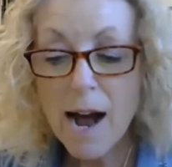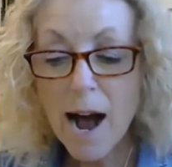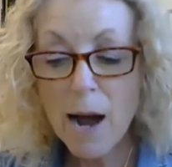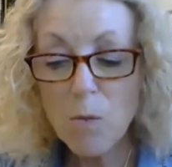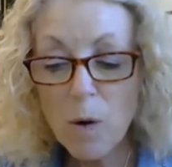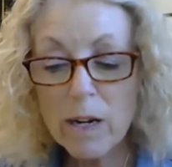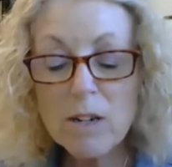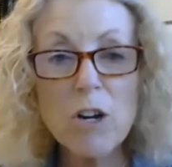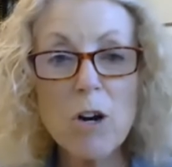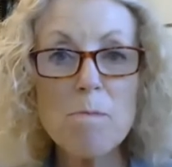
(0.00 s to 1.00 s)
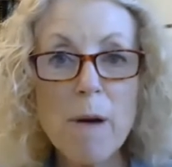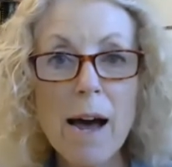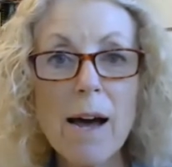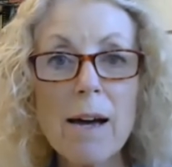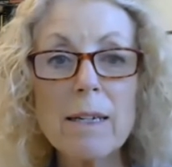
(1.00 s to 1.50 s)
I wanted to go
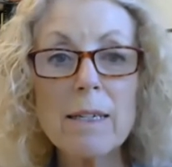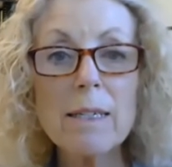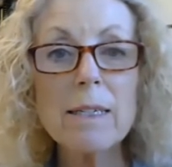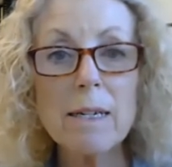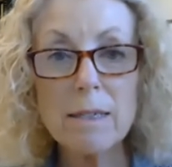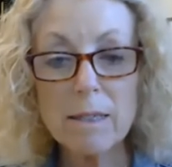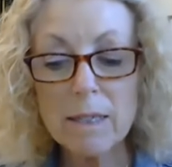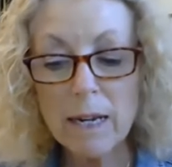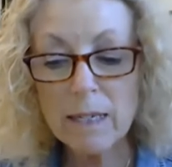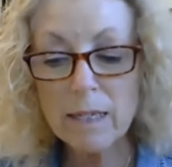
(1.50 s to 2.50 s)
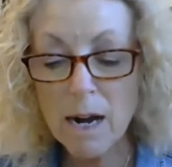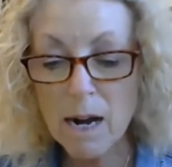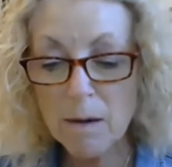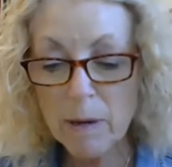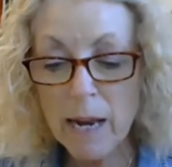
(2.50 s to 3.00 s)
back and
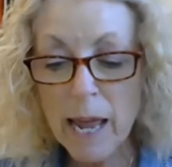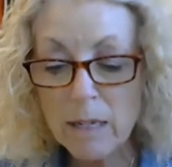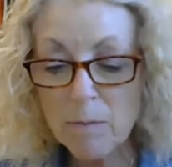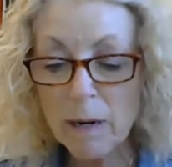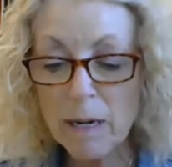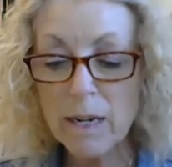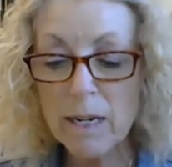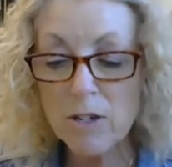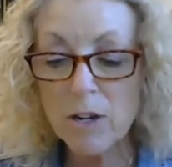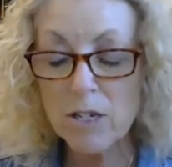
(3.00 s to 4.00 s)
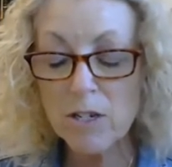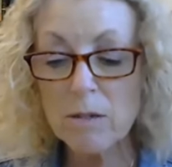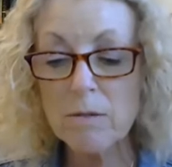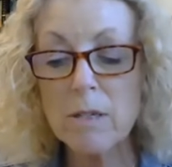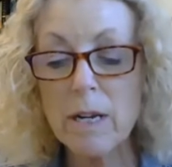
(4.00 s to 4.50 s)
enhance my
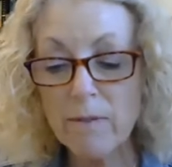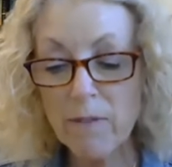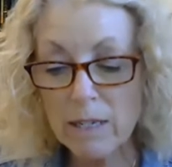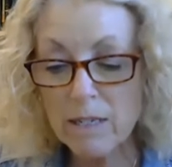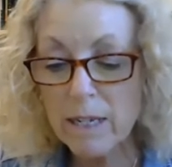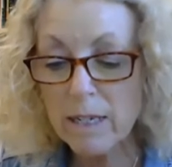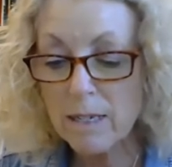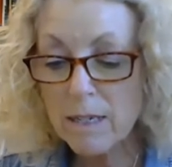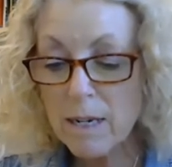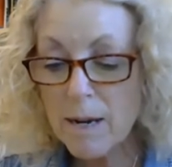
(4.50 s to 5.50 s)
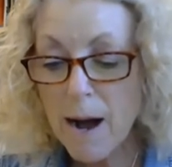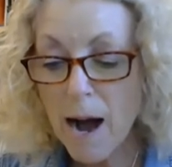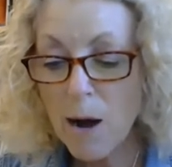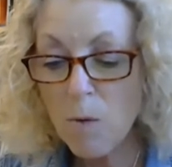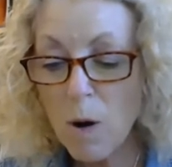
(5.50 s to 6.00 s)
education, advance it.
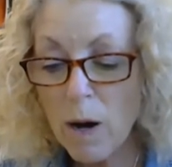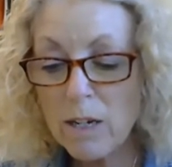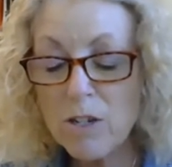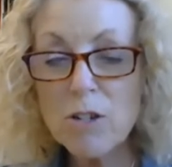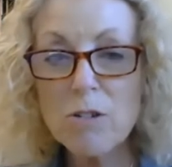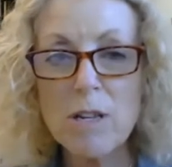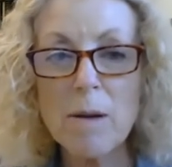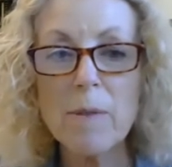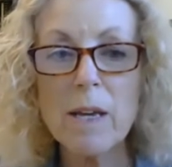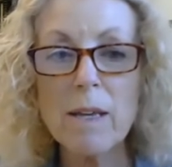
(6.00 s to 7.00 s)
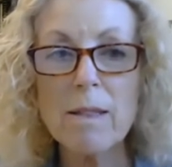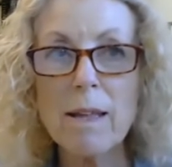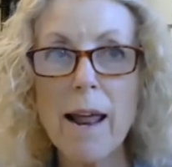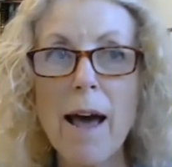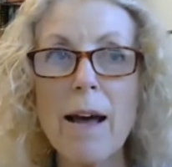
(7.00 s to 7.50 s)
I wanted to do something
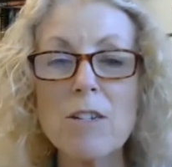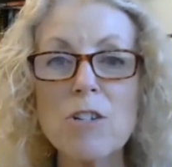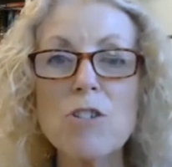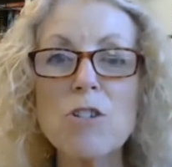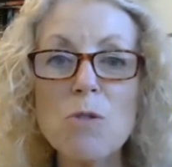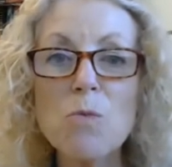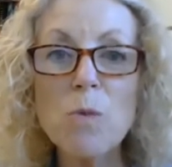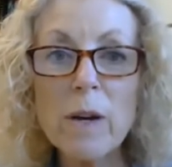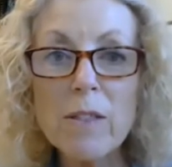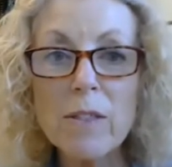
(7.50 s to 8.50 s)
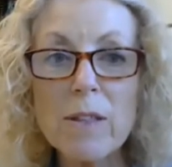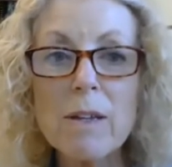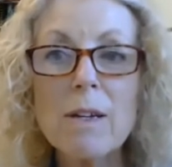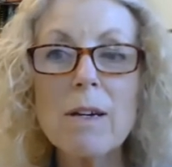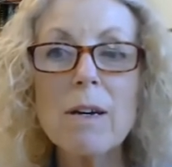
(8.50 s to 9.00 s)
that had to do with
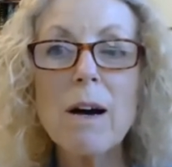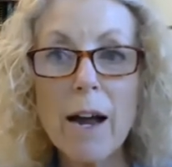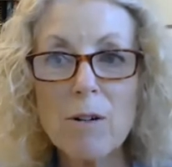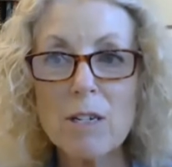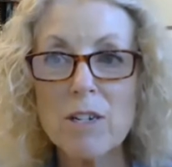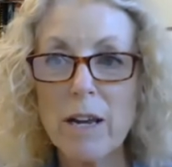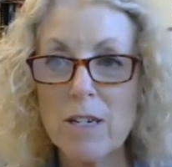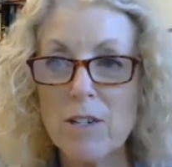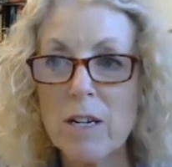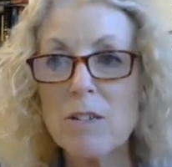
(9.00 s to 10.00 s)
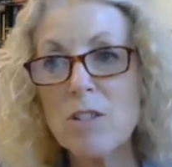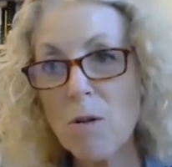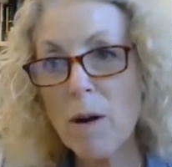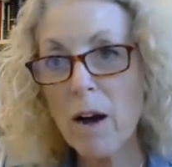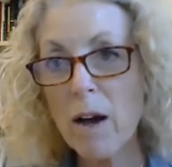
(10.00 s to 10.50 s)
higher education. And so
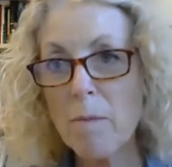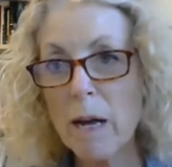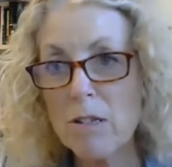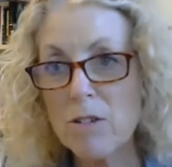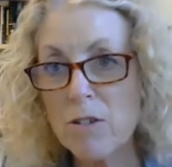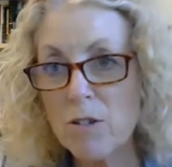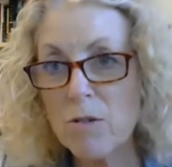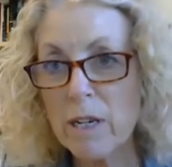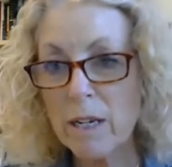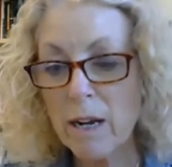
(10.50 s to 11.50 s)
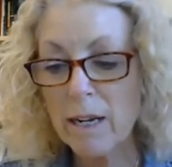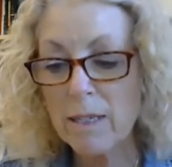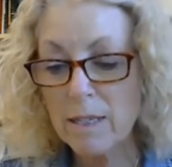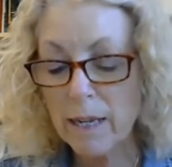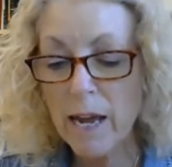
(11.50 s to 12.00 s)
I got a master's degree in
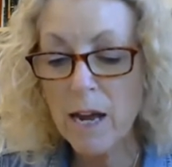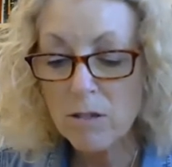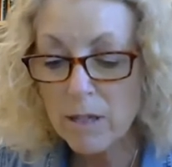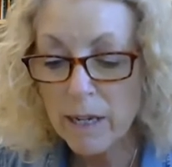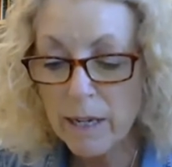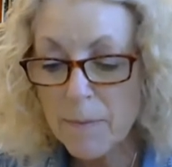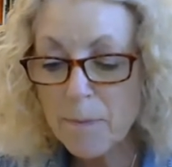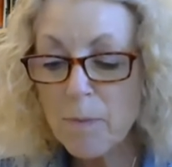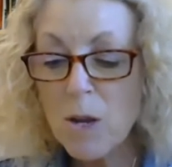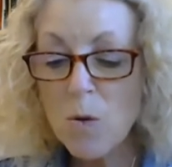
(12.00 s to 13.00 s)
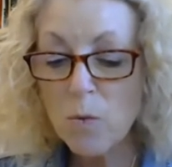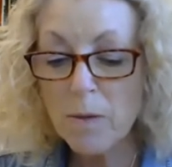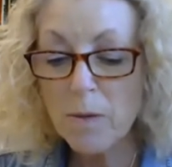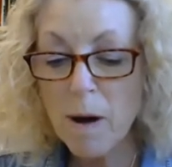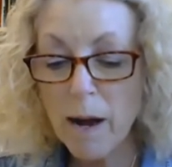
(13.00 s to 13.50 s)
guidance and counseling,
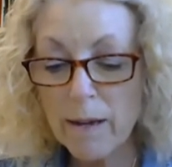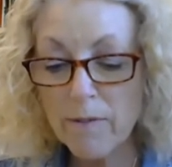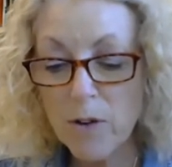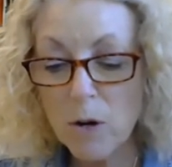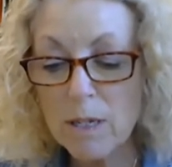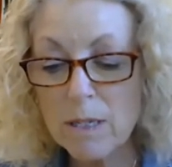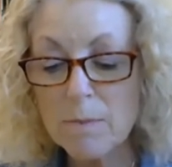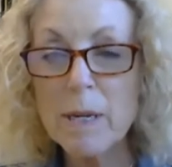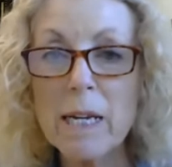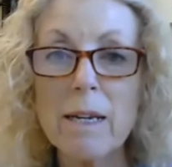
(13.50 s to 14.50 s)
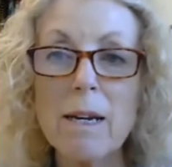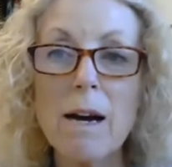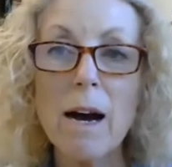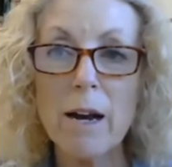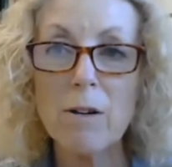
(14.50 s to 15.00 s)
with my focus being
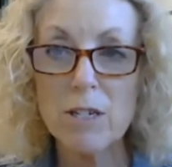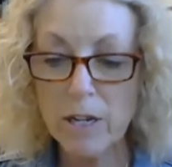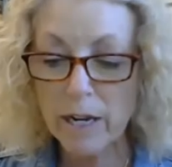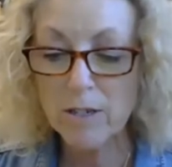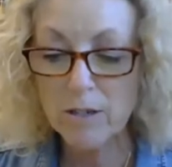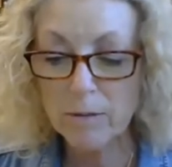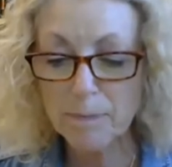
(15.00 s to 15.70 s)
higher education.